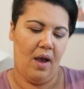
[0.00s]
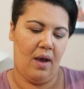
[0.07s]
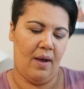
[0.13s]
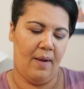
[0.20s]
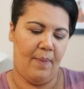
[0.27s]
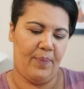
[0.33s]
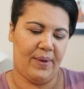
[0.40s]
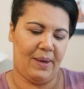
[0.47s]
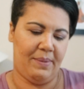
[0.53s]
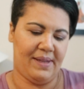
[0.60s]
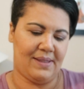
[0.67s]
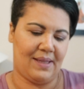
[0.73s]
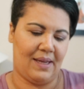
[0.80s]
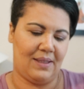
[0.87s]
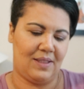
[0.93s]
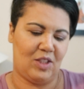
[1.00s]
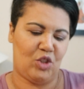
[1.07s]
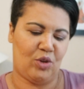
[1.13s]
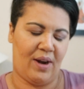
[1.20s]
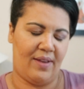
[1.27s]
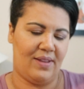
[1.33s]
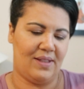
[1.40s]
Um, but I'm excited to
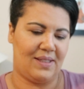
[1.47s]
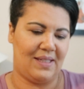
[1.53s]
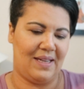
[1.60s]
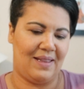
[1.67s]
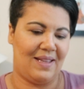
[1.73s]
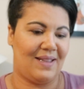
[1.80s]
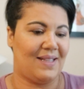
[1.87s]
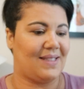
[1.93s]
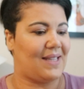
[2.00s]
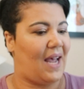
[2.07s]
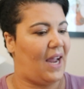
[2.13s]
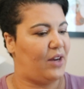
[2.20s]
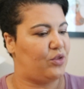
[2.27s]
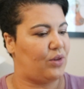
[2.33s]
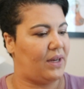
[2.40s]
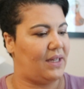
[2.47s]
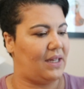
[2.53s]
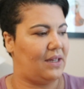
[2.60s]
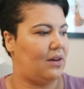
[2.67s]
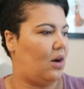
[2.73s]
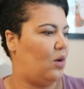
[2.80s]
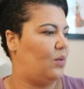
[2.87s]
try this. Anything that's
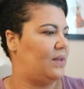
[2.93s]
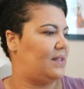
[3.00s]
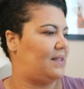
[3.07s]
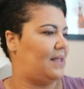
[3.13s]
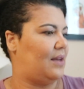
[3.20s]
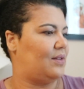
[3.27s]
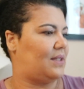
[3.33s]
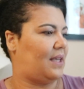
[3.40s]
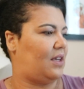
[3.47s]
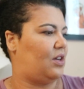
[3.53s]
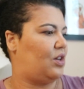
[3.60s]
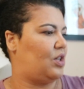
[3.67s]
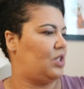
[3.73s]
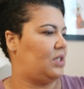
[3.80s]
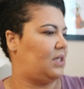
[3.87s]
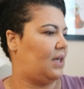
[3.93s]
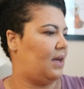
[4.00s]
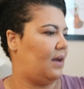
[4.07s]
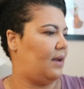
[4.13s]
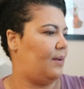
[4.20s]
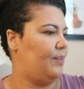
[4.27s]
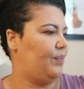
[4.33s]
hydrating always sounds like a good
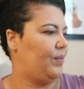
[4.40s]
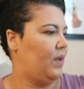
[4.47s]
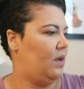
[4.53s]
time.